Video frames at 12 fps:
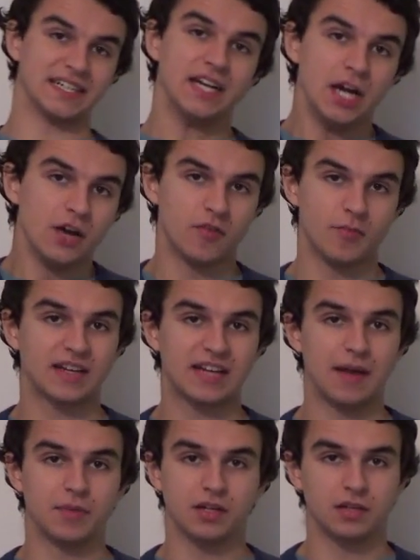from a
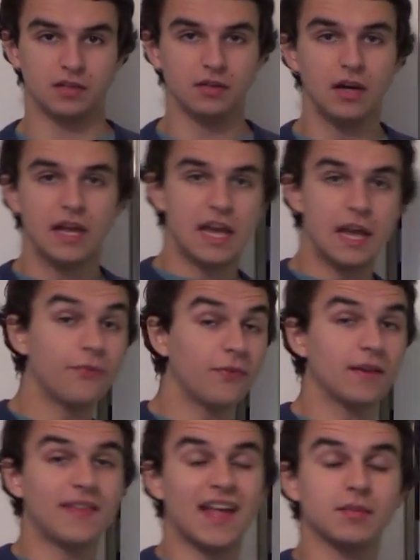chemical. If
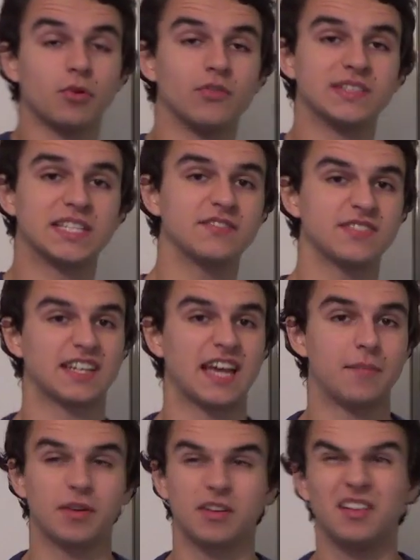an animal receives a
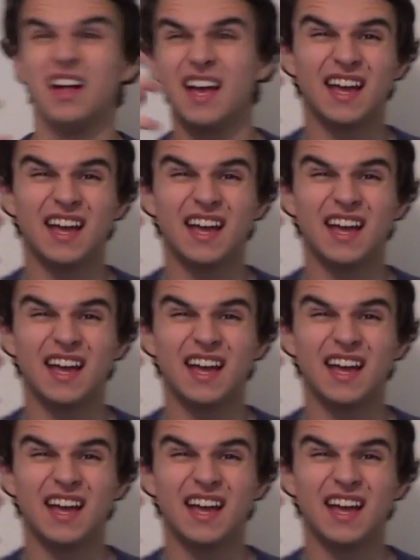chemical,